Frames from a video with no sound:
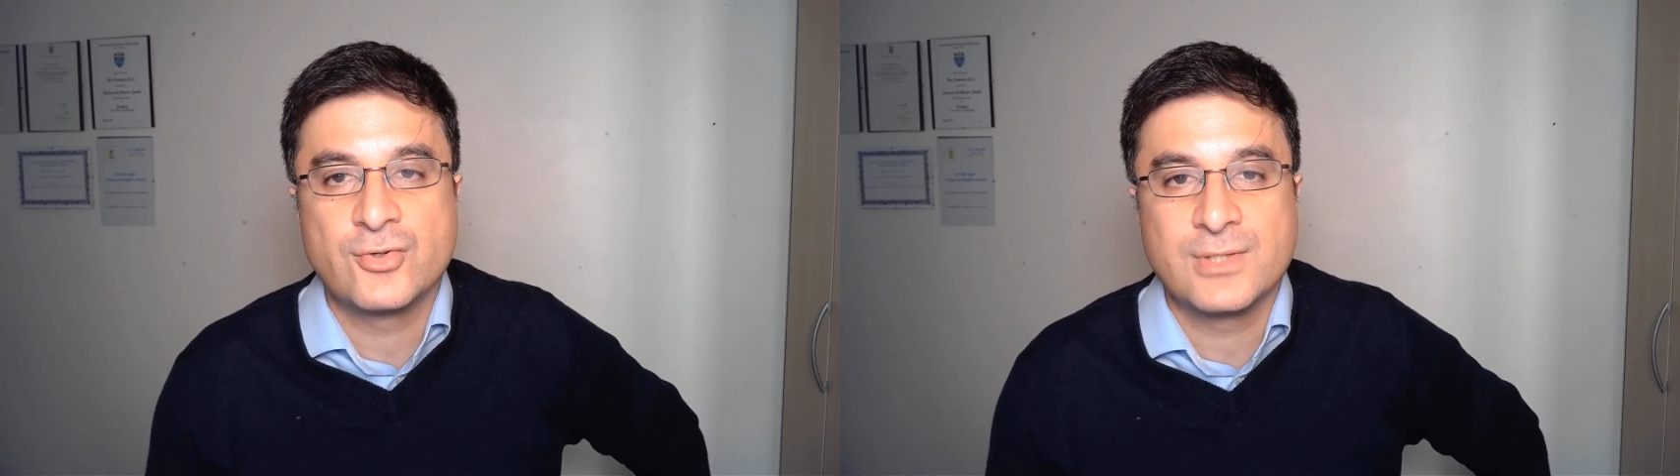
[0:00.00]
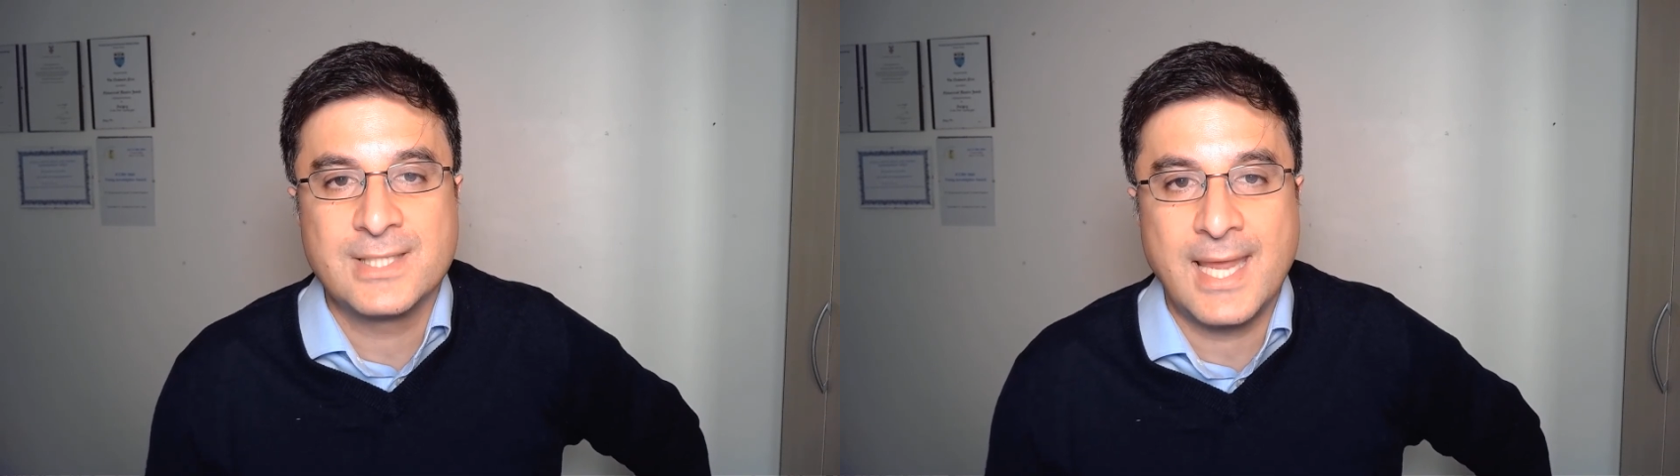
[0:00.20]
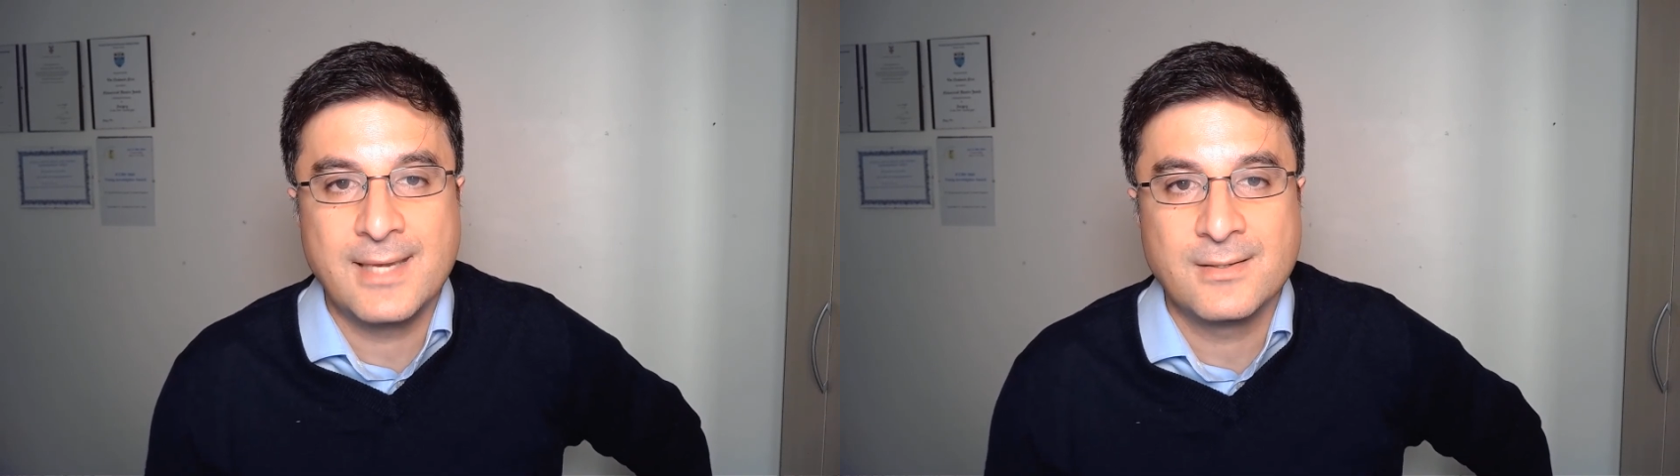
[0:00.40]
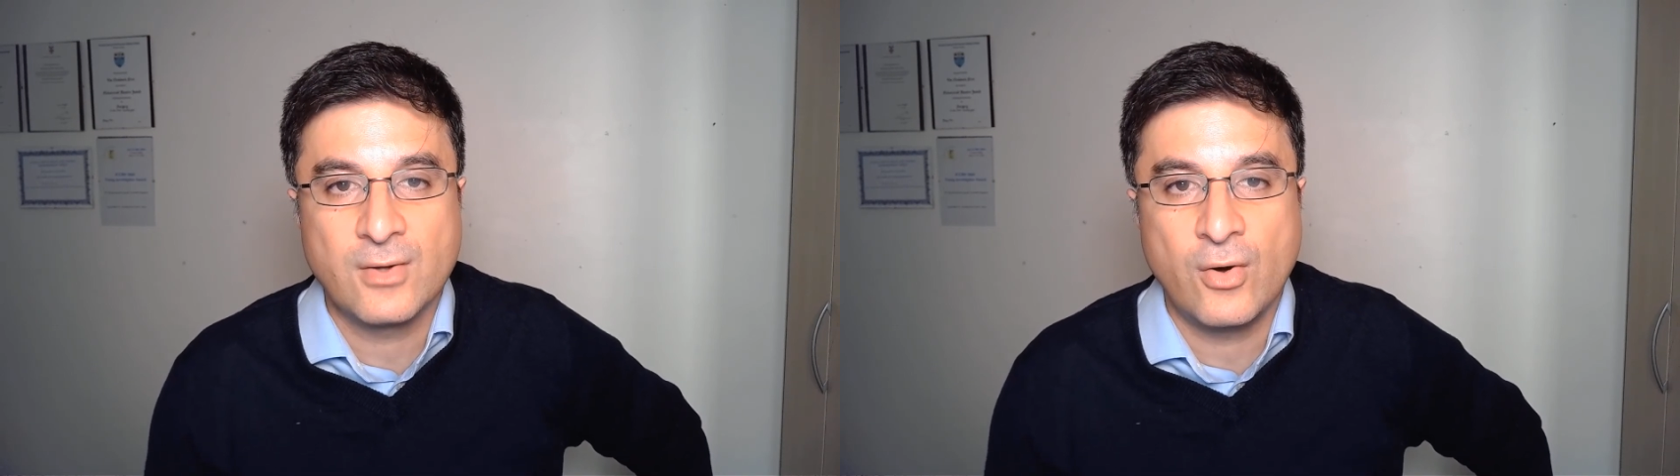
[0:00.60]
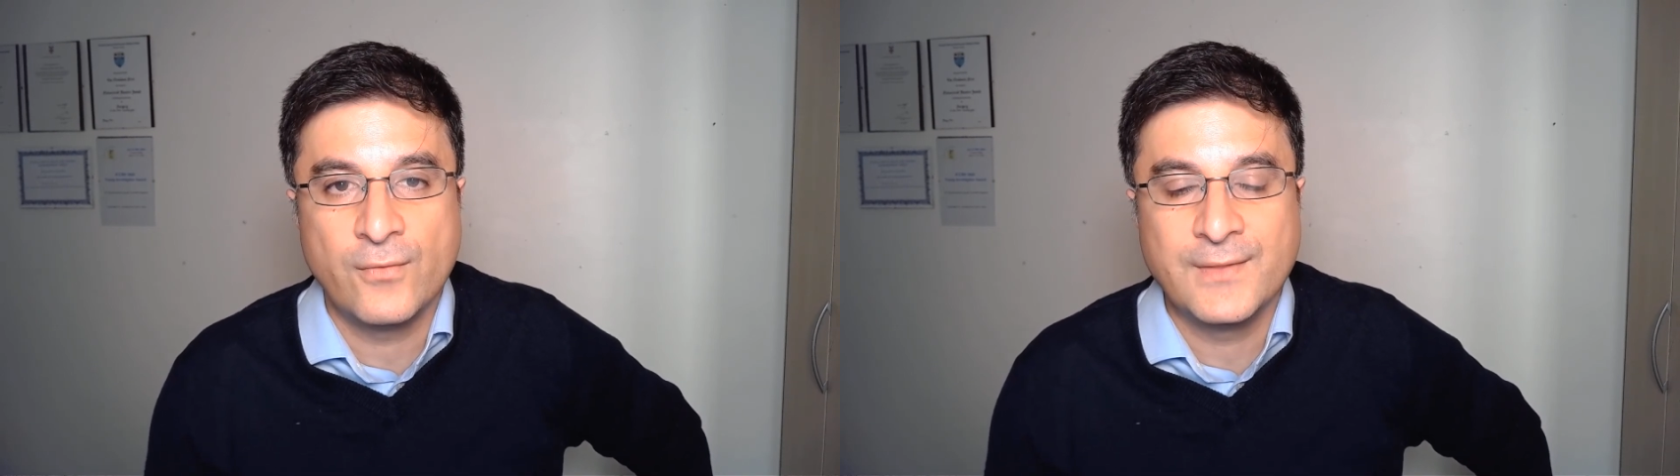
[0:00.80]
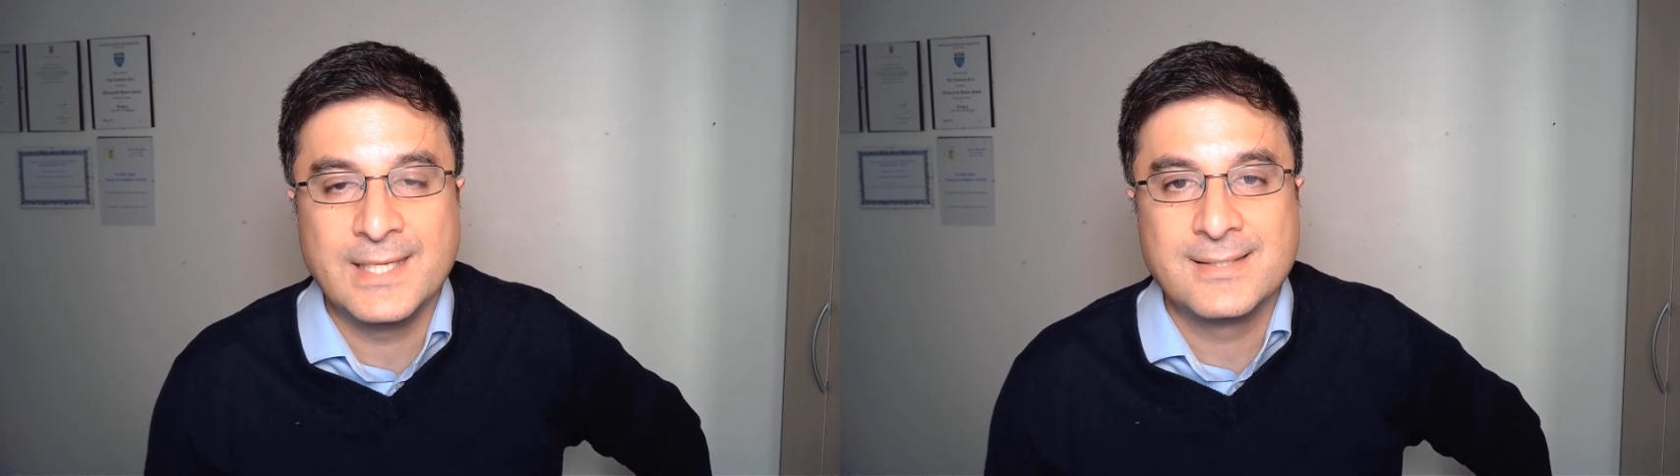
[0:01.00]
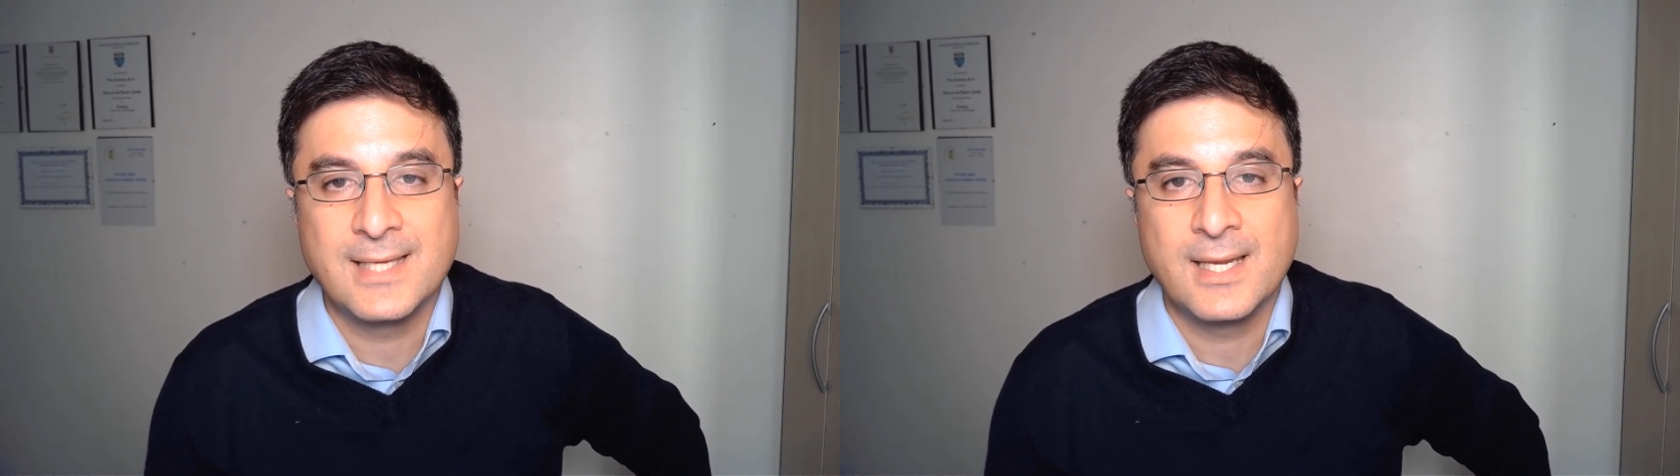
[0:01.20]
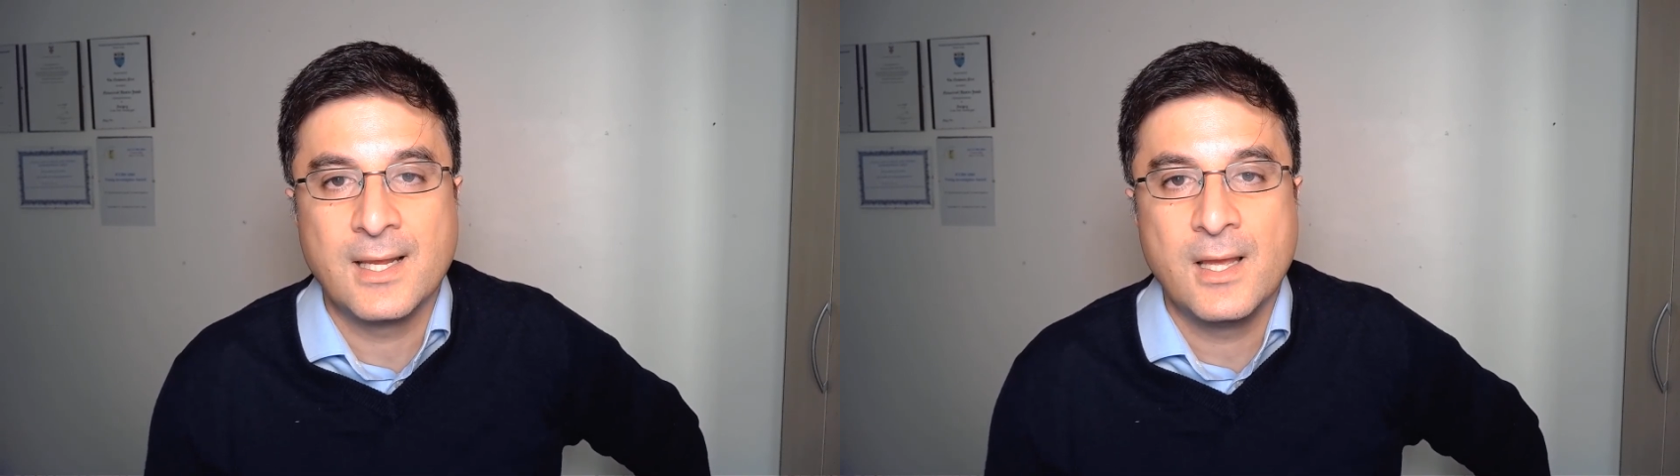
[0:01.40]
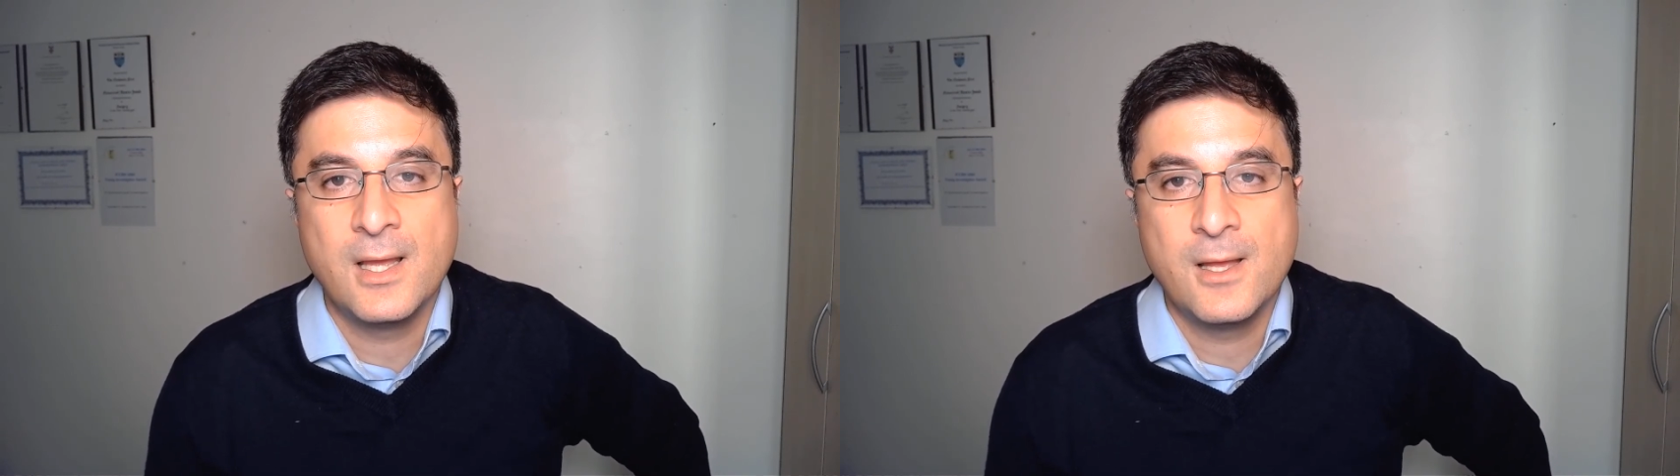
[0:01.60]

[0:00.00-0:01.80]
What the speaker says: to attend on the Zing